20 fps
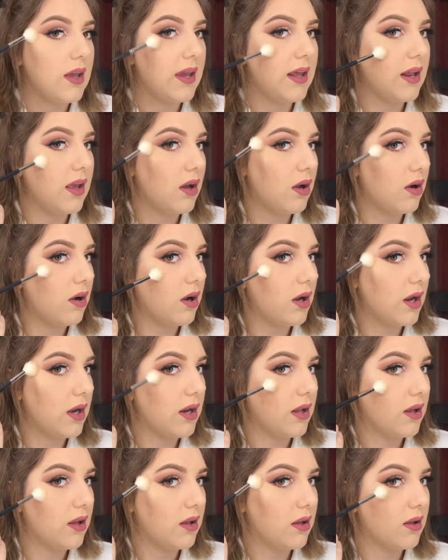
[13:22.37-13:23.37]
Hit it
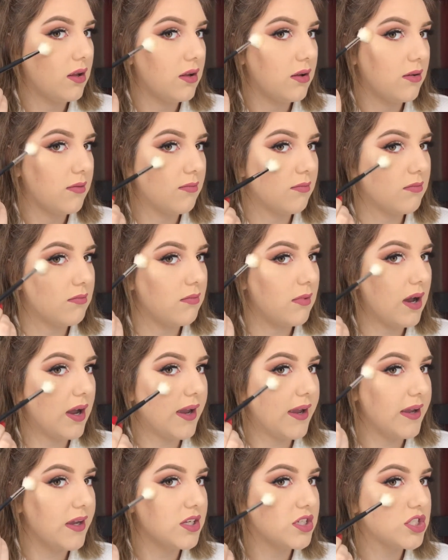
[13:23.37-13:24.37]
on
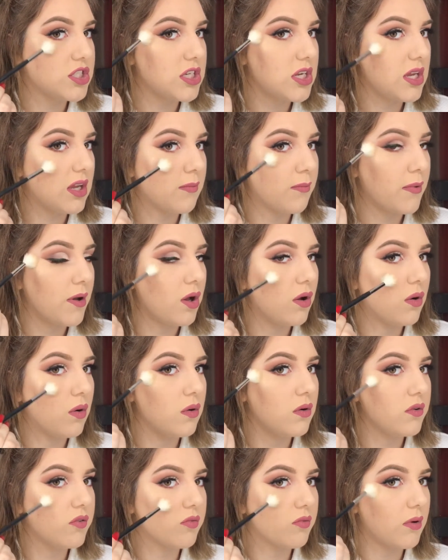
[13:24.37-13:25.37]
my
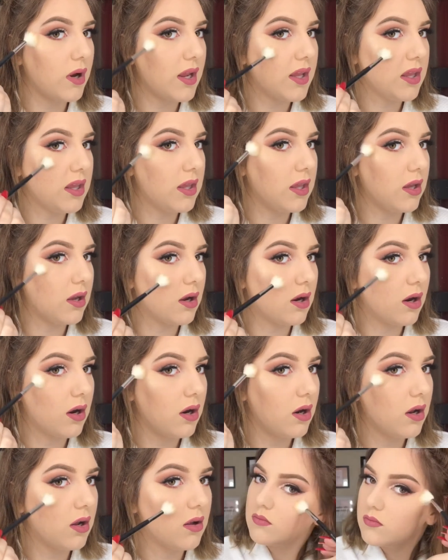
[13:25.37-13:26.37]
cheekbones right
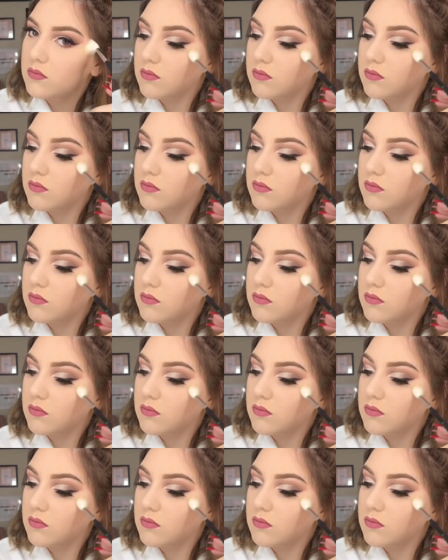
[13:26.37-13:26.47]
here,